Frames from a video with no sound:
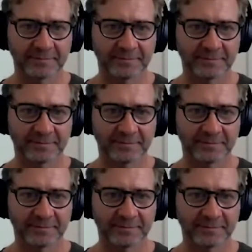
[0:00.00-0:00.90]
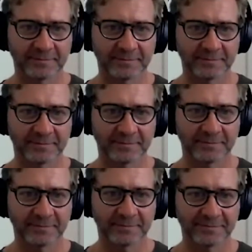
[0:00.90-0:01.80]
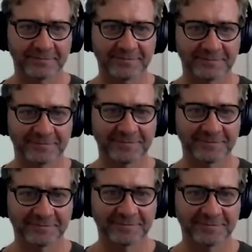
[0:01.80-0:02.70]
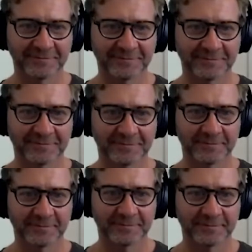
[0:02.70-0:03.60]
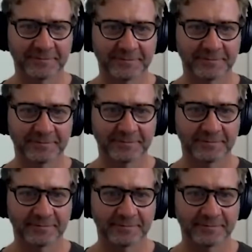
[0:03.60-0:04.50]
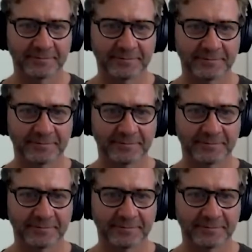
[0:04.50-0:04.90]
(not speaking)